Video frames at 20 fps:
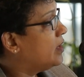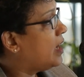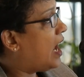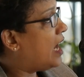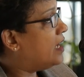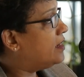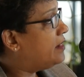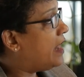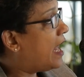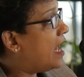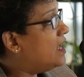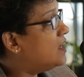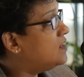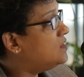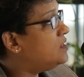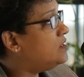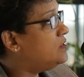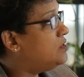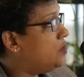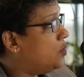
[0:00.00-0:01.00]
And
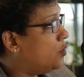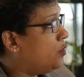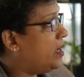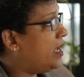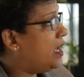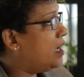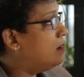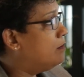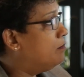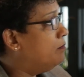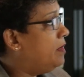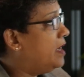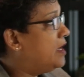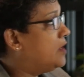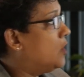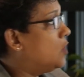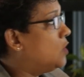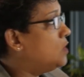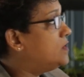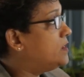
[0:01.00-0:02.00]
thallus is unique
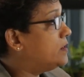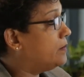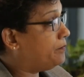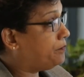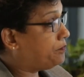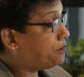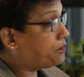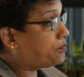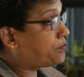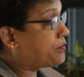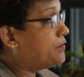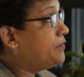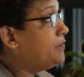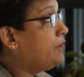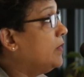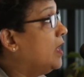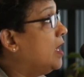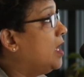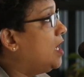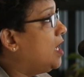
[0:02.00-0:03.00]
because
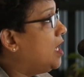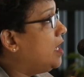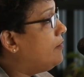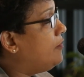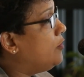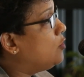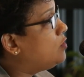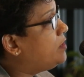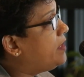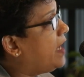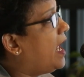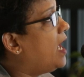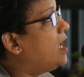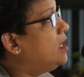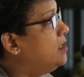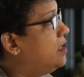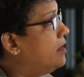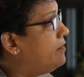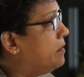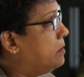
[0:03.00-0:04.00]
if you
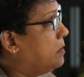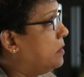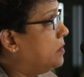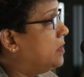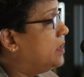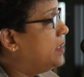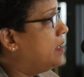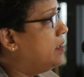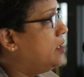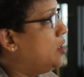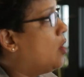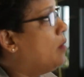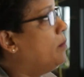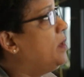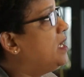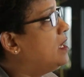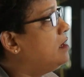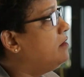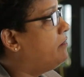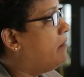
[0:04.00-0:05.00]
take the
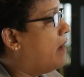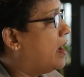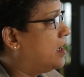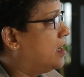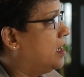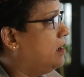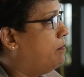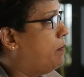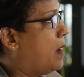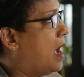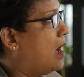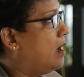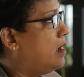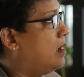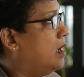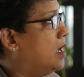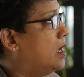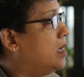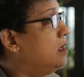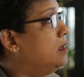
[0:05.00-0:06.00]
dominant fungal
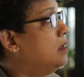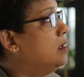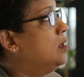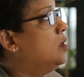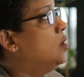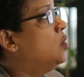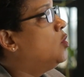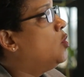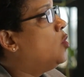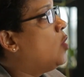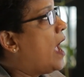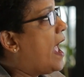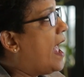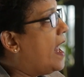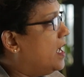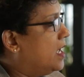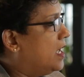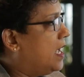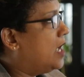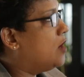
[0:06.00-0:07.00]
partner, or
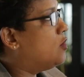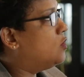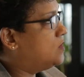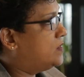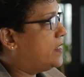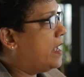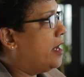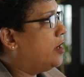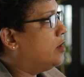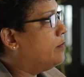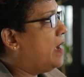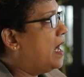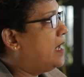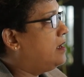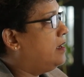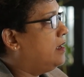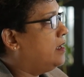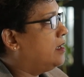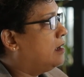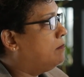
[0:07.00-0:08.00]
algae or
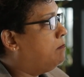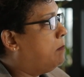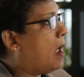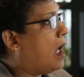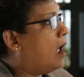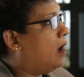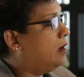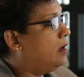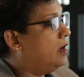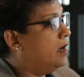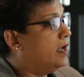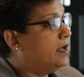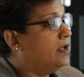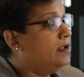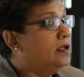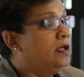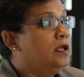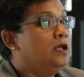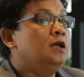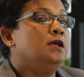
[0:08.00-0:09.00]
cyanobacterial partner,
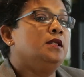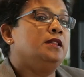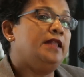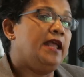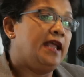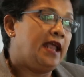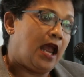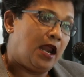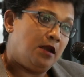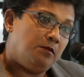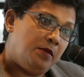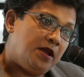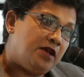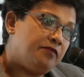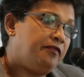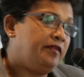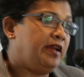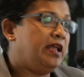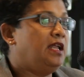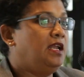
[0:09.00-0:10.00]
they can be
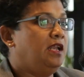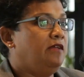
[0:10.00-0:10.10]
free